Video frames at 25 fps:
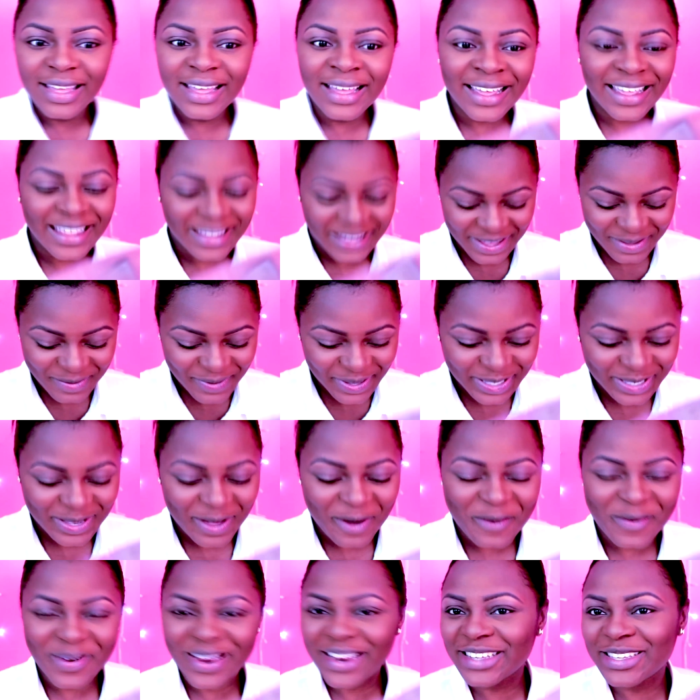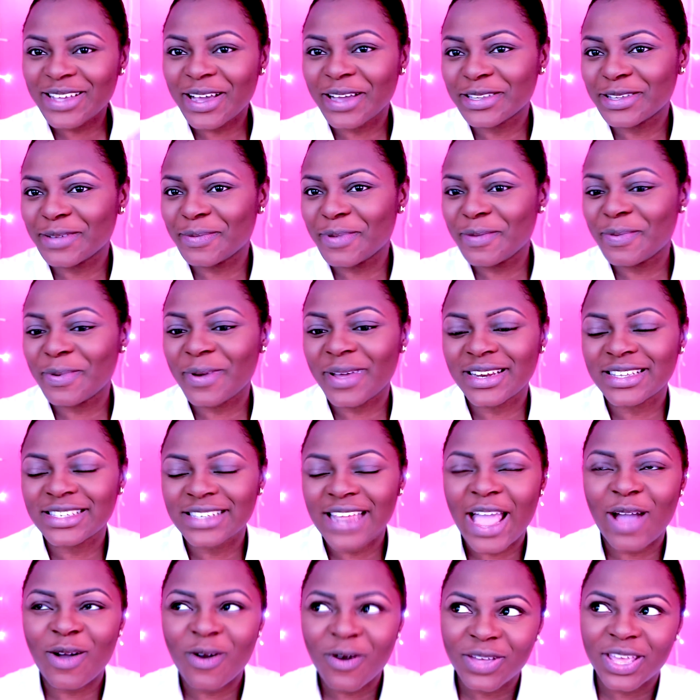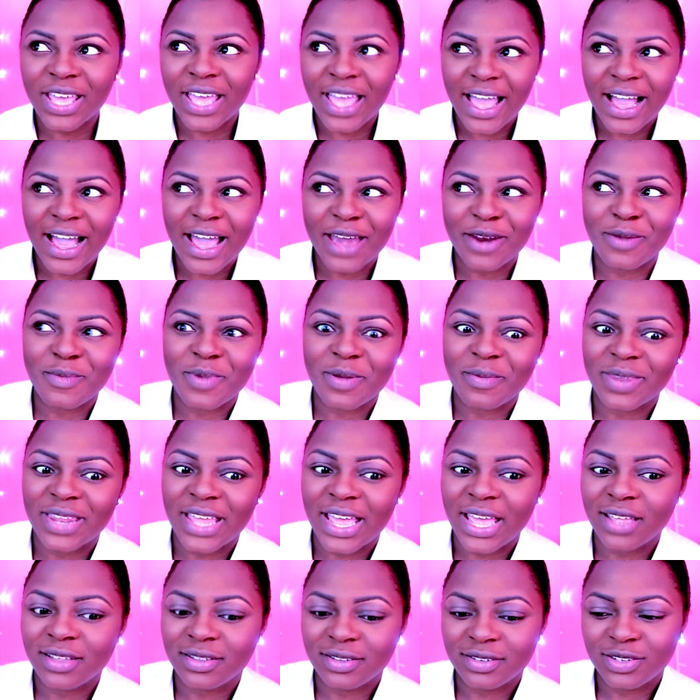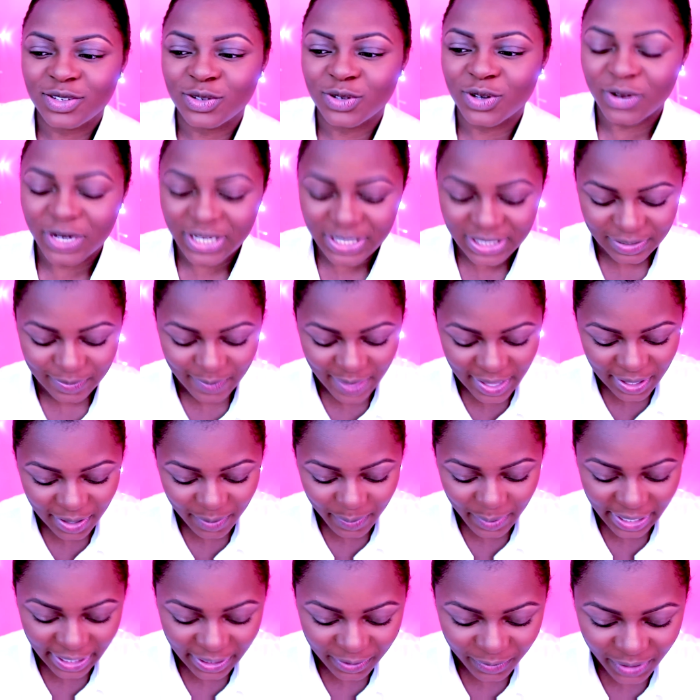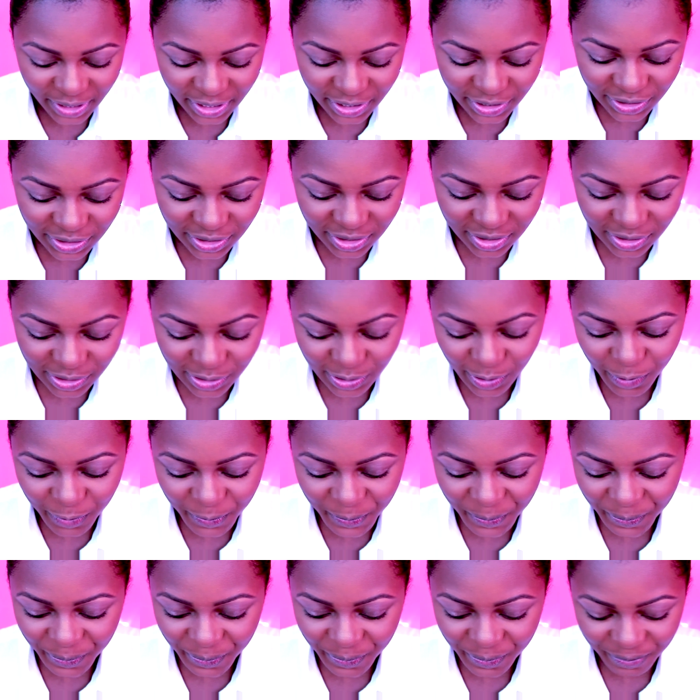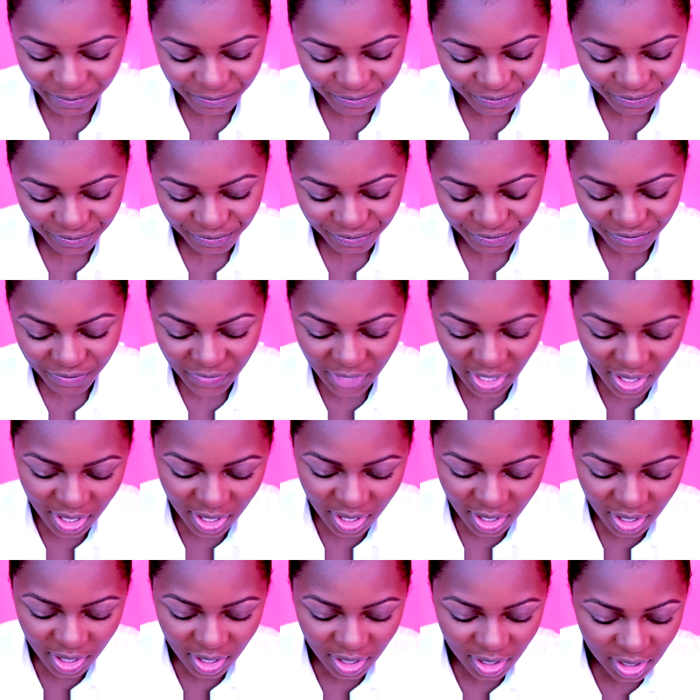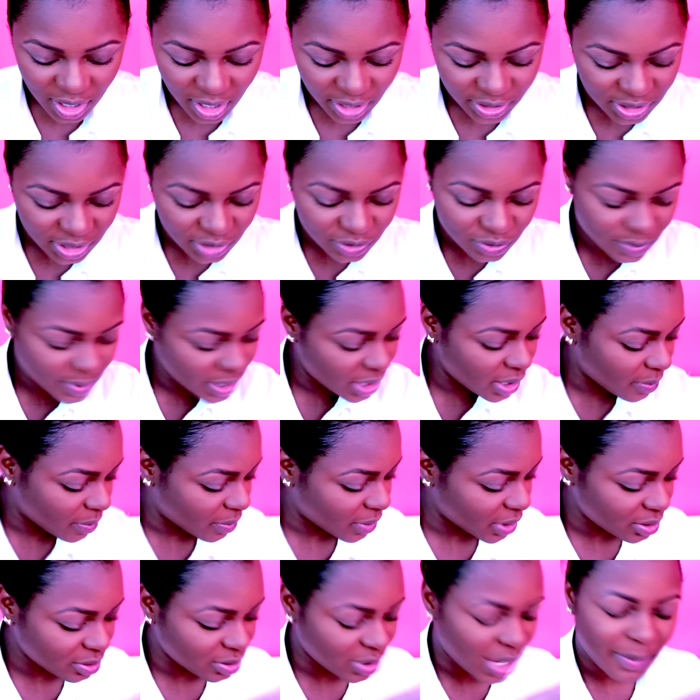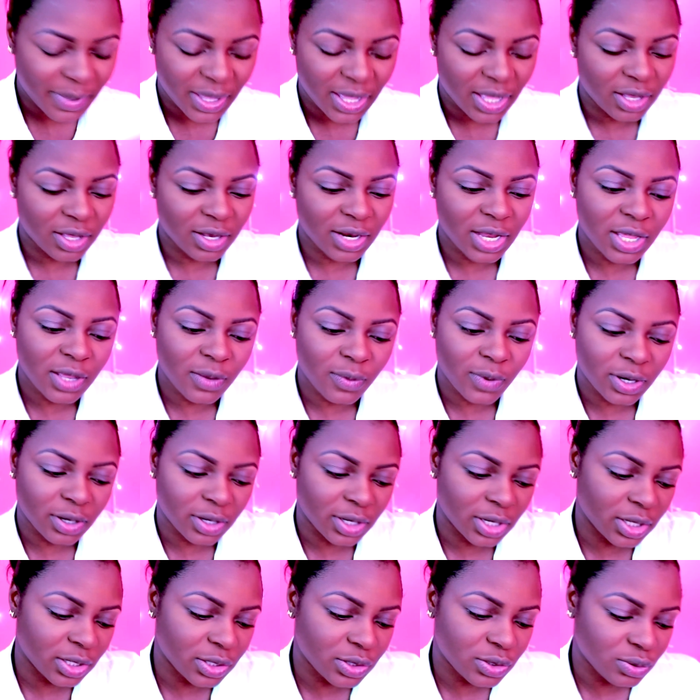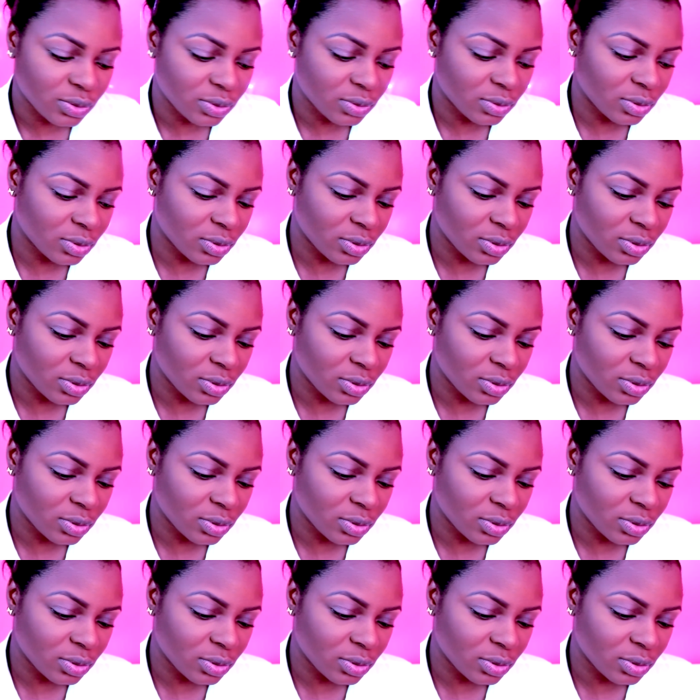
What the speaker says: It'd be so weird talking to people and it's like, oh yeah, I gotta remember that, you know, this is makeup language. So yeah, should I do makeup one? I mean, naked one or naked two?